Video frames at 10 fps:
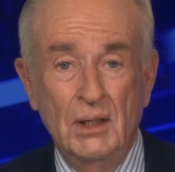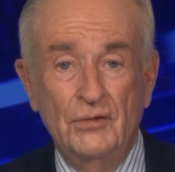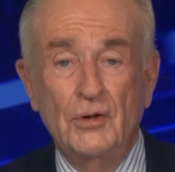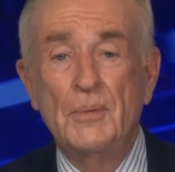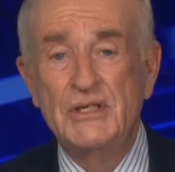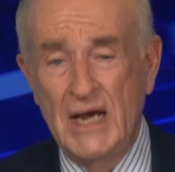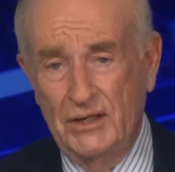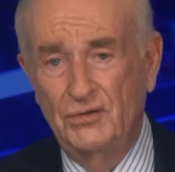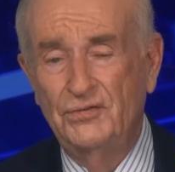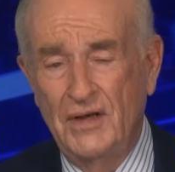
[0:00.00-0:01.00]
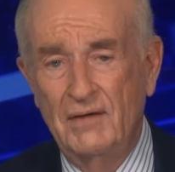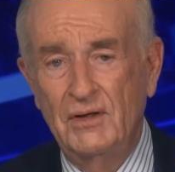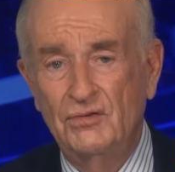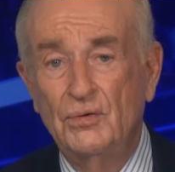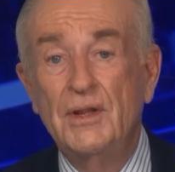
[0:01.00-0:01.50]
So protect your
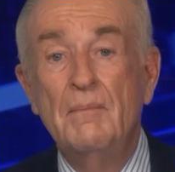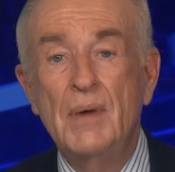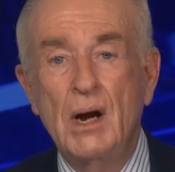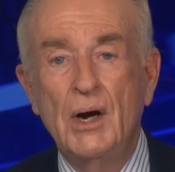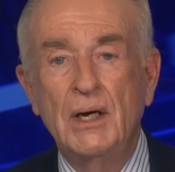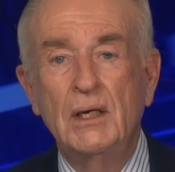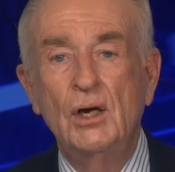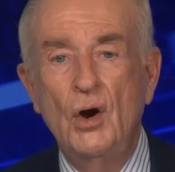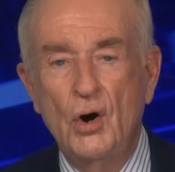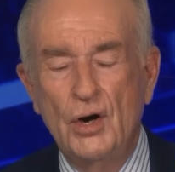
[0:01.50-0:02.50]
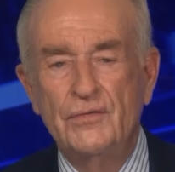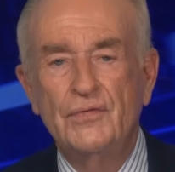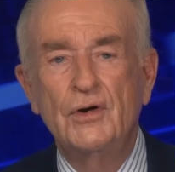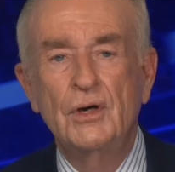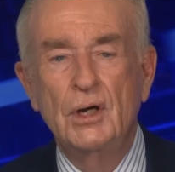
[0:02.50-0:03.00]
savings with American
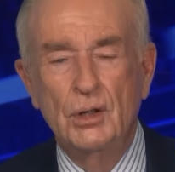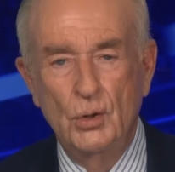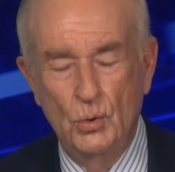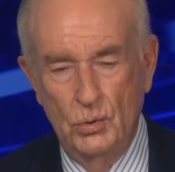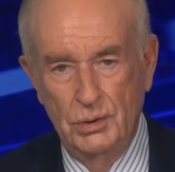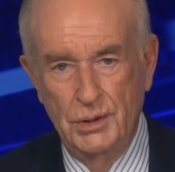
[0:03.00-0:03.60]
Hartford Gold.